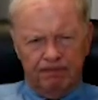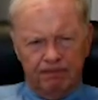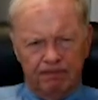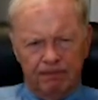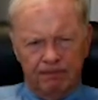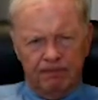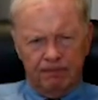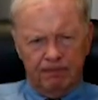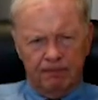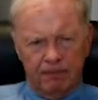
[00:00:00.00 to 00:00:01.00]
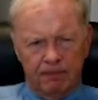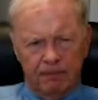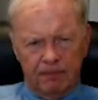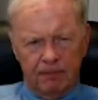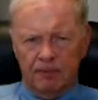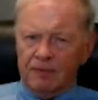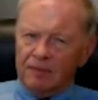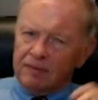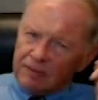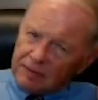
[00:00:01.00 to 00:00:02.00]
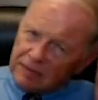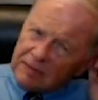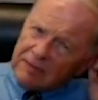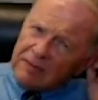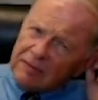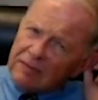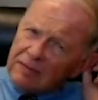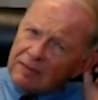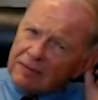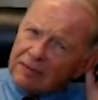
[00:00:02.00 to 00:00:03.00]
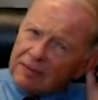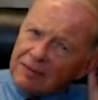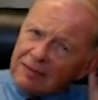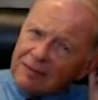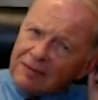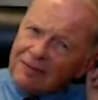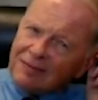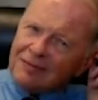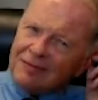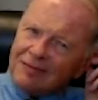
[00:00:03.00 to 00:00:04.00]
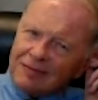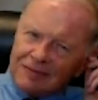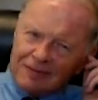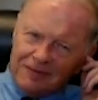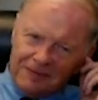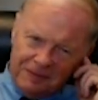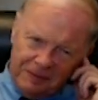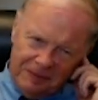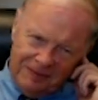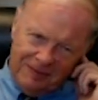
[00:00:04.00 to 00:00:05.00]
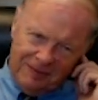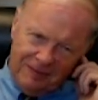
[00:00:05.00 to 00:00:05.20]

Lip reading: No words are spoken by the person on screen.